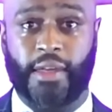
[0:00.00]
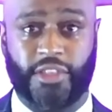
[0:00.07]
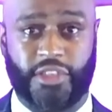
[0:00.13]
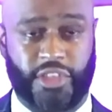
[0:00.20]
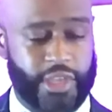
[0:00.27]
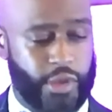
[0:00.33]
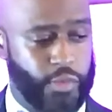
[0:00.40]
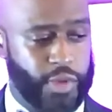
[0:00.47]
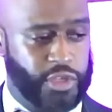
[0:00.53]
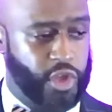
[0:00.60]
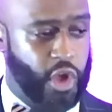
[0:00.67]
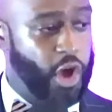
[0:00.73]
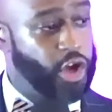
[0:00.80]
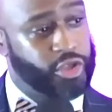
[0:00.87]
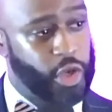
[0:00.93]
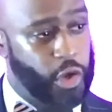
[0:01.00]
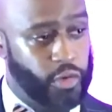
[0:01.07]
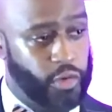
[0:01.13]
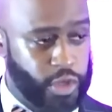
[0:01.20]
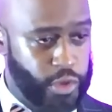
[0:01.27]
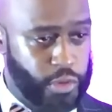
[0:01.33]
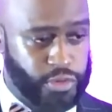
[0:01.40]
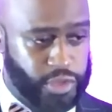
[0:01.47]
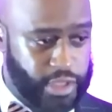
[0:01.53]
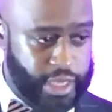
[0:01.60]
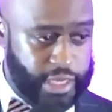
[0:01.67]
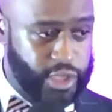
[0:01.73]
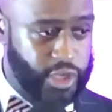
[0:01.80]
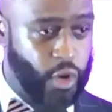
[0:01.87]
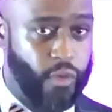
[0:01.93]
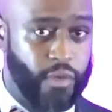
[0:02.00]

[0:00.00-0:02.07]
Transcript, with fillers: in a series called Don't Lose.